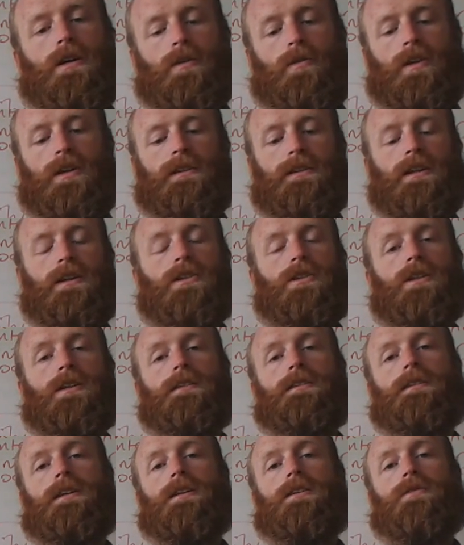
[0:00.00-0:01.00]
He essentially
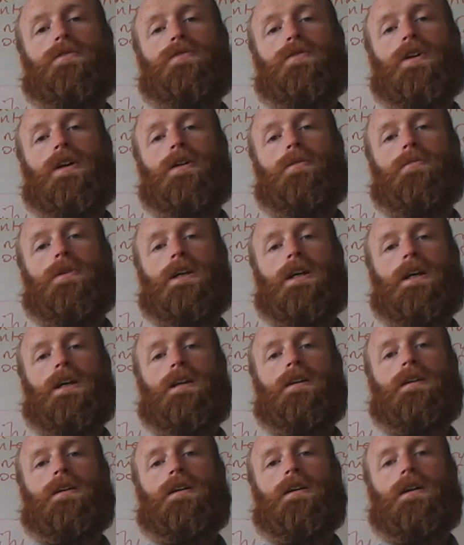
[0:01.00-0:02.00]
said the family
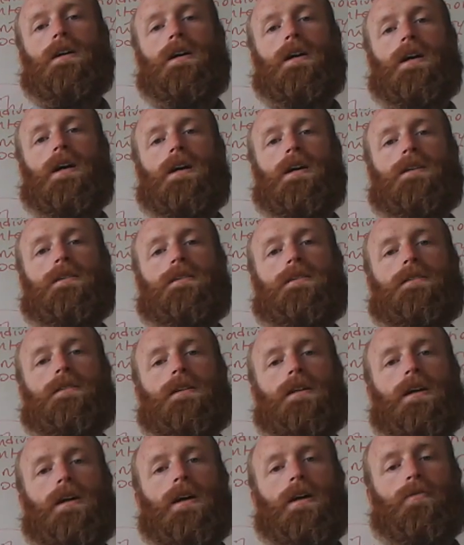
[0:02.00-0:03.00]

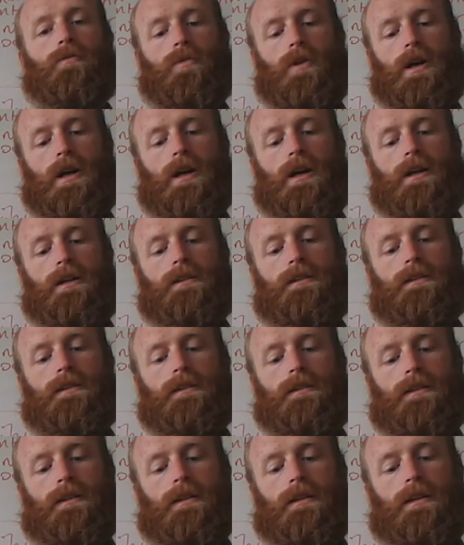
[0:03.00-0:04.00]
is where
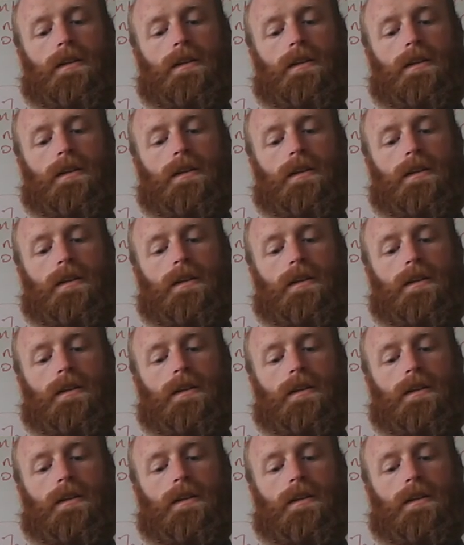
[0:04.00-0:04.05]
it's